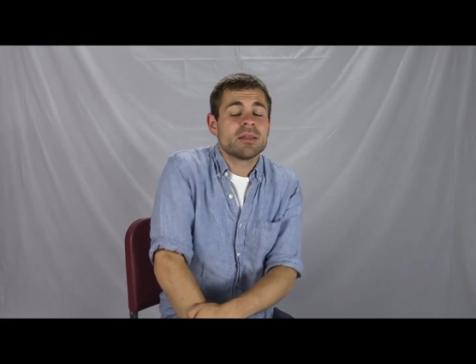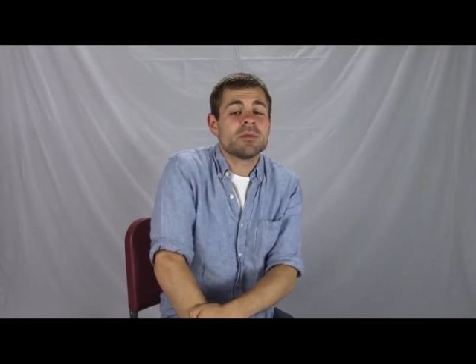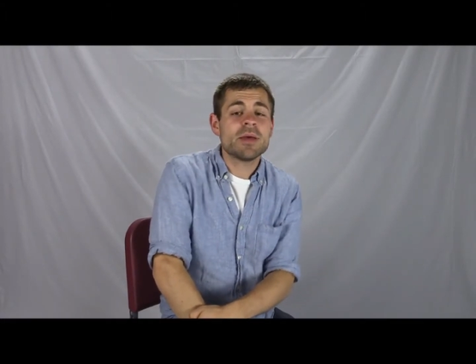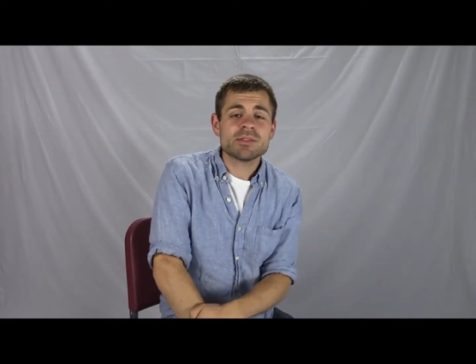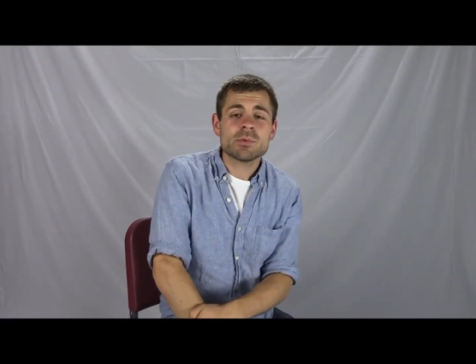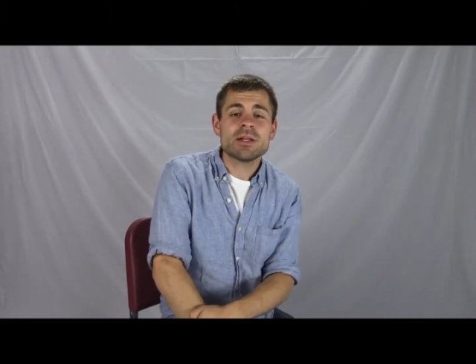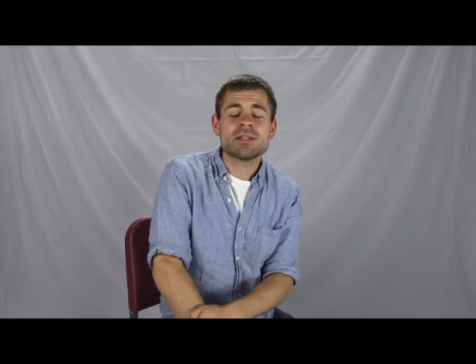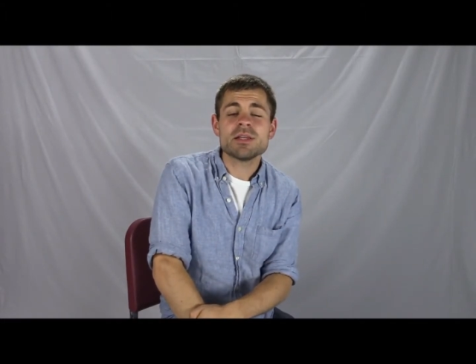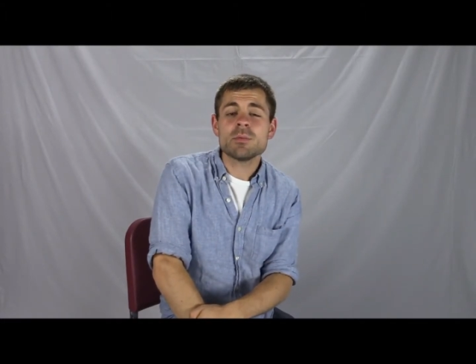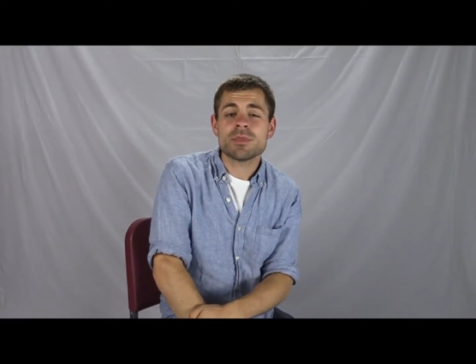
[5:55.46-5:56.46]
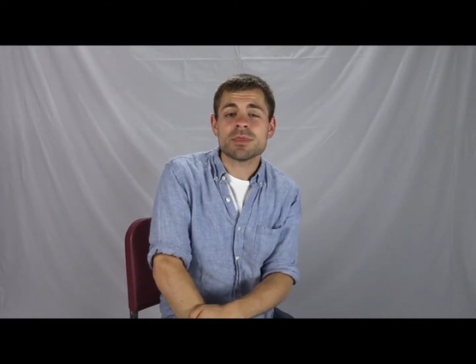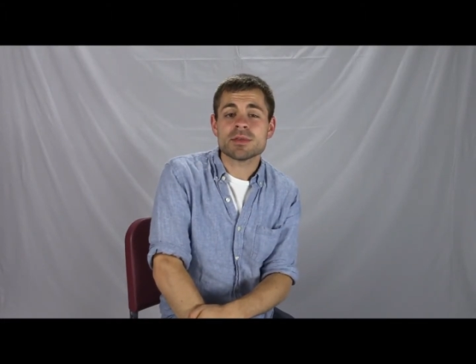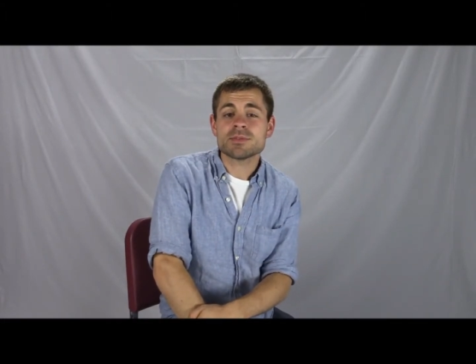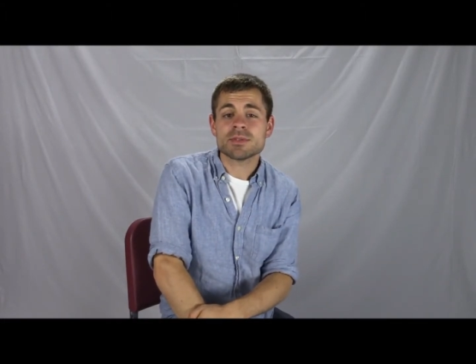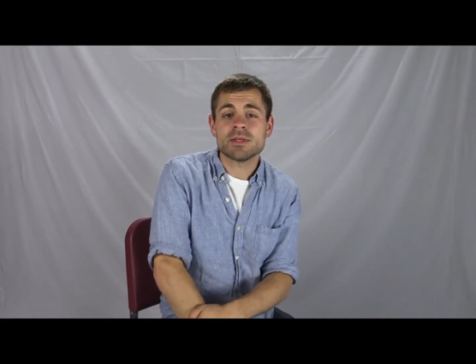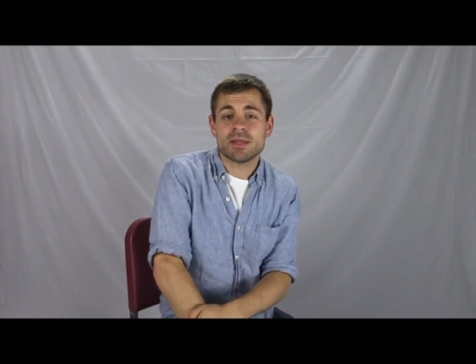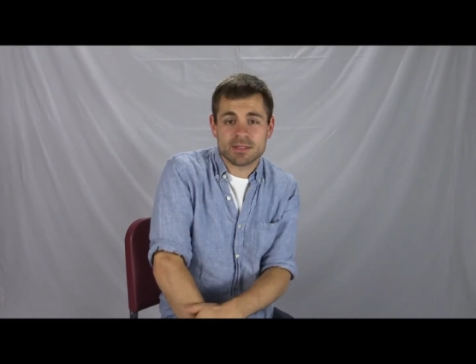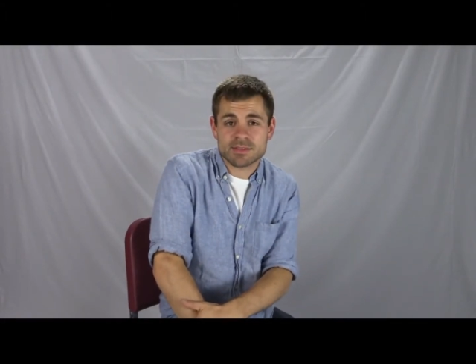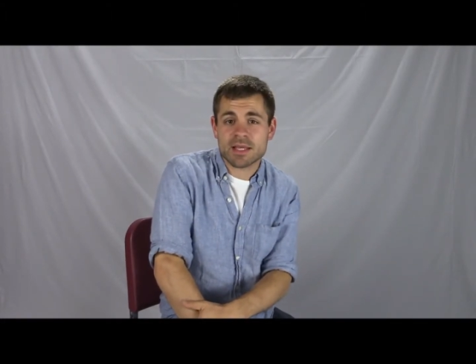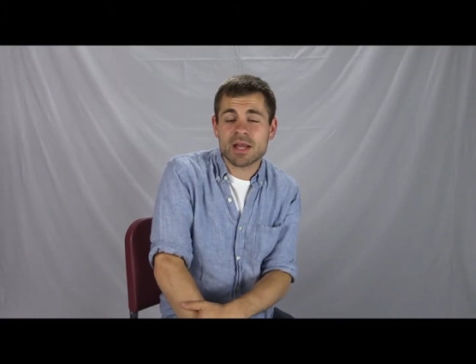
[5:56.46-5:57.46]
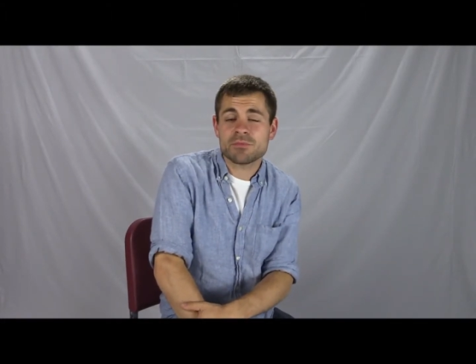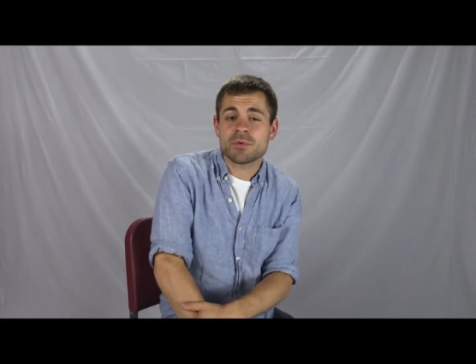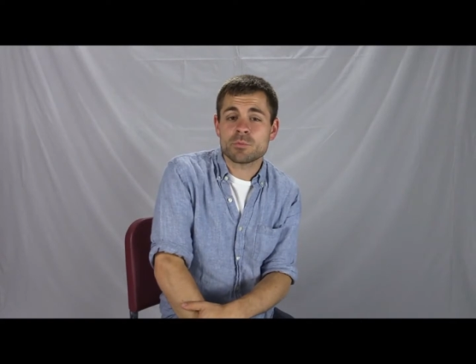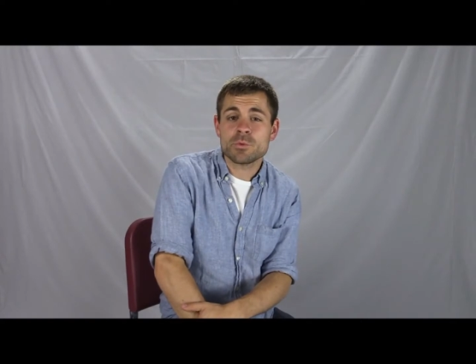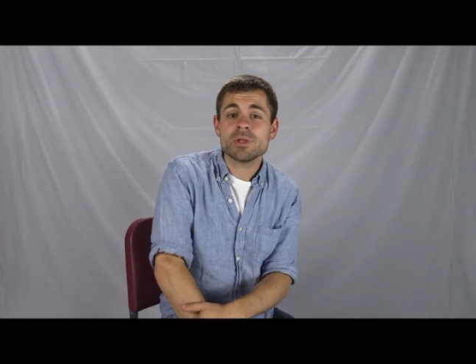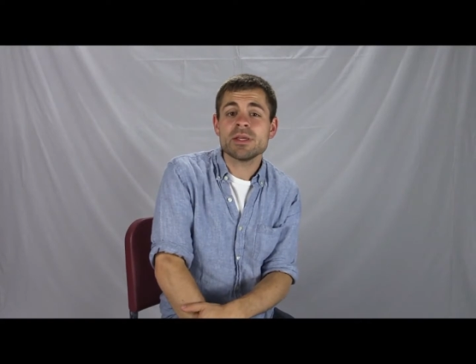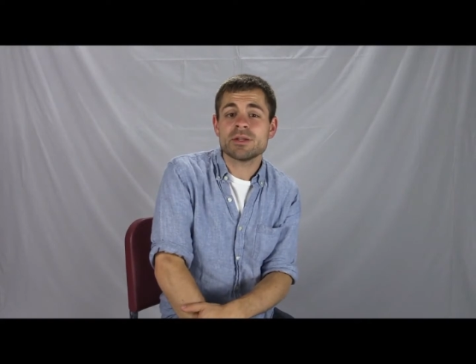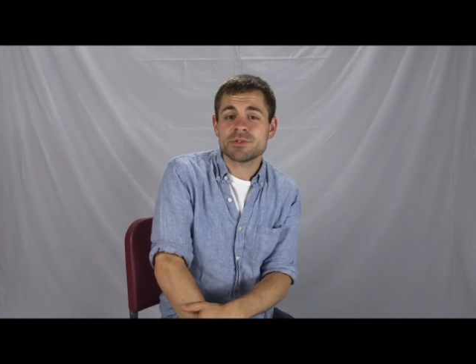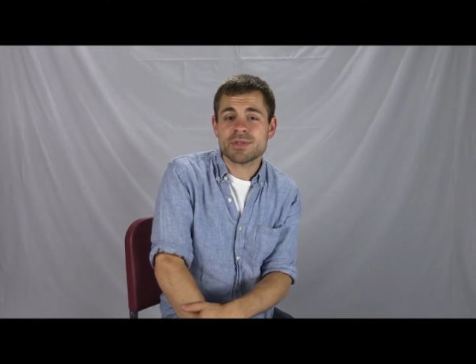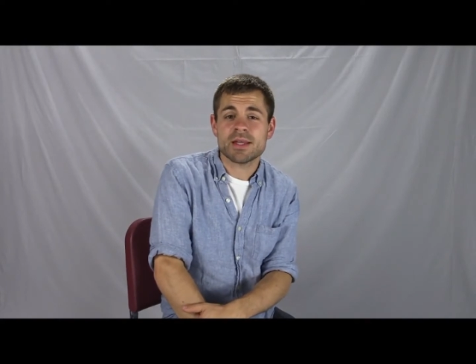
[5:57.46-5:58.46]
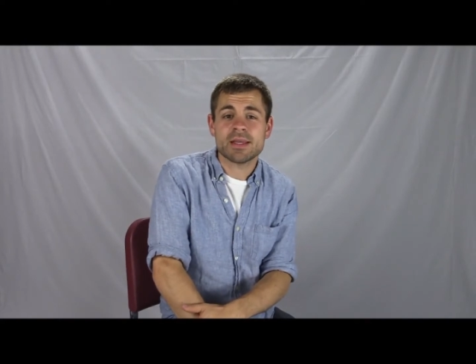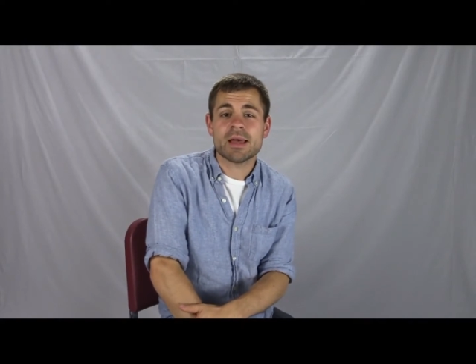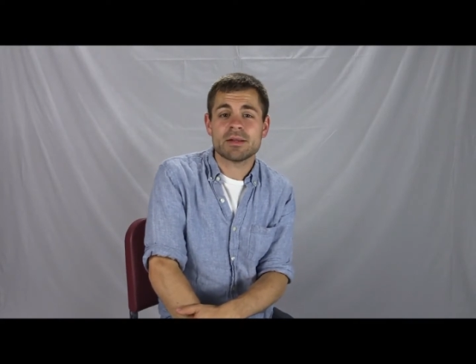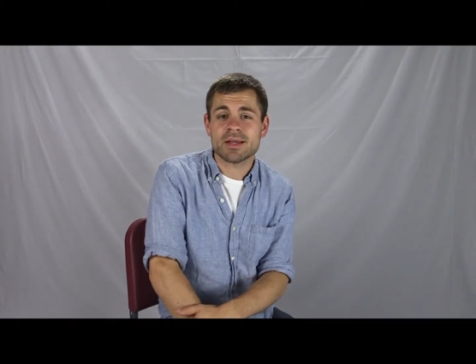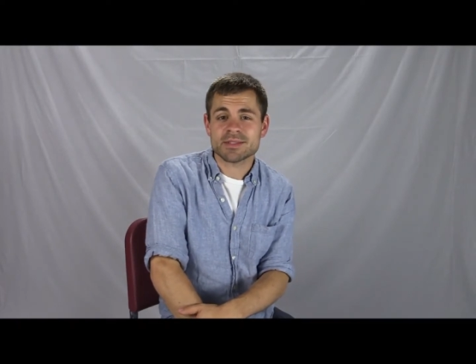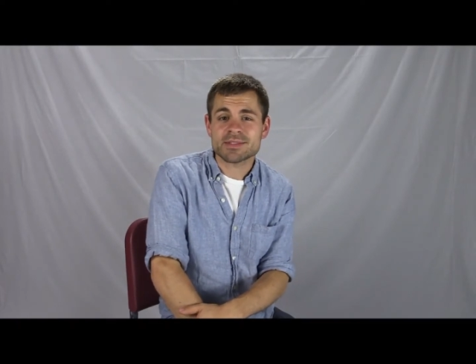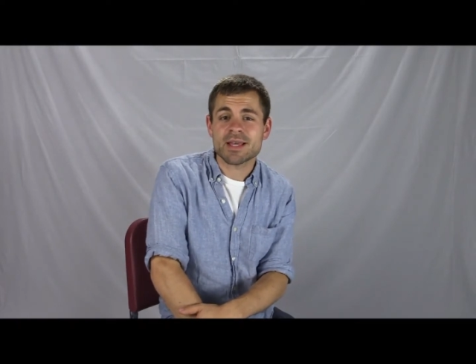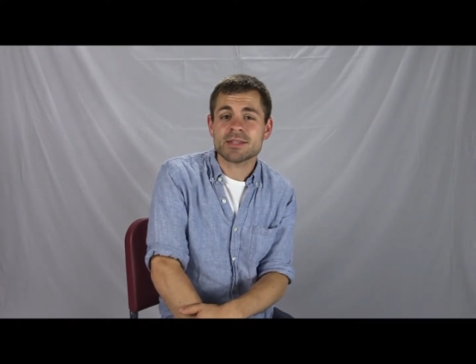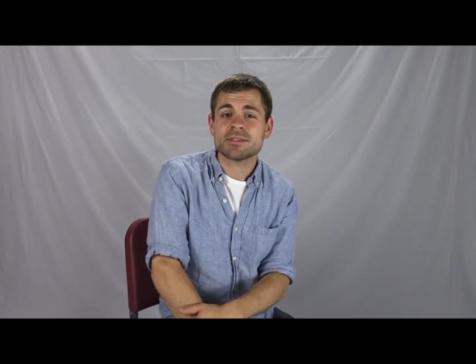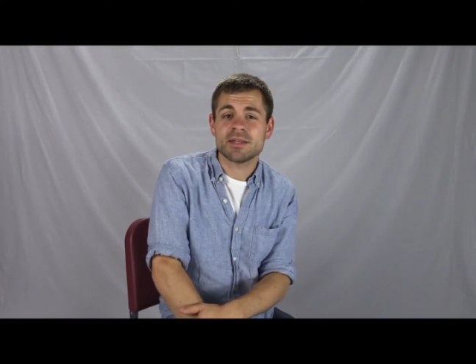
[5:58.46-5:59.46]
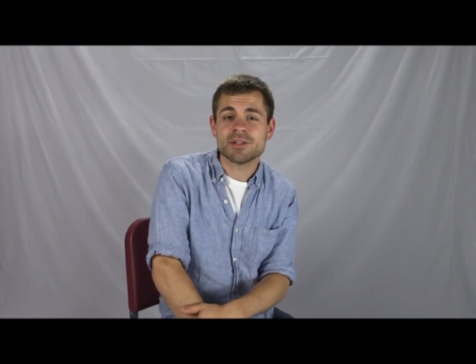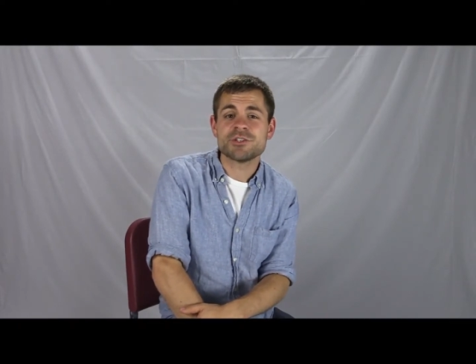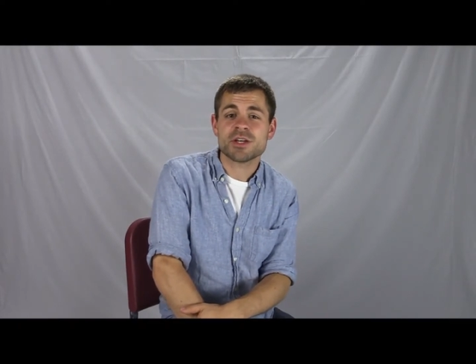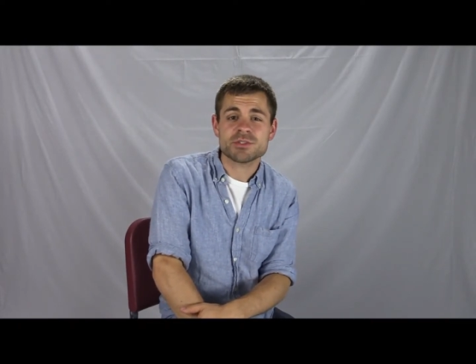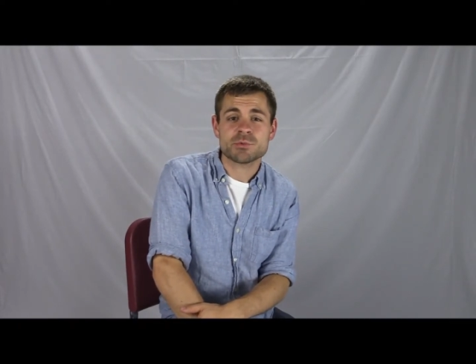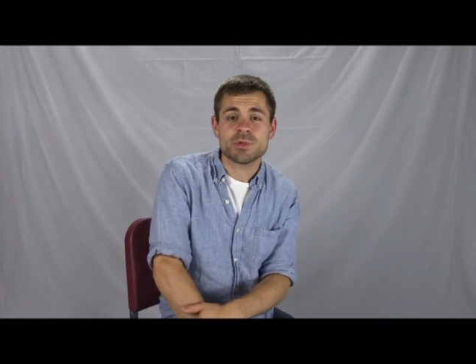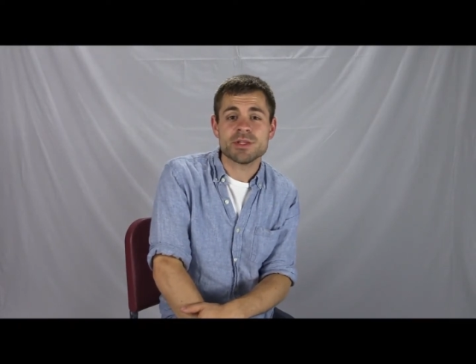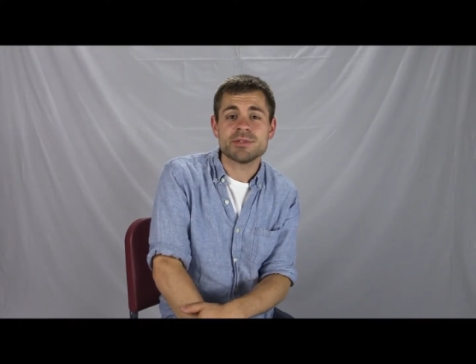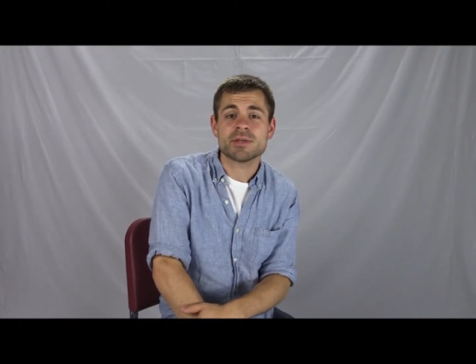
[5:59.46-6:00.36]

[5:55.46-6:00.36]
The best way to deal with this, aside from really understanding how to assess and adjust reeds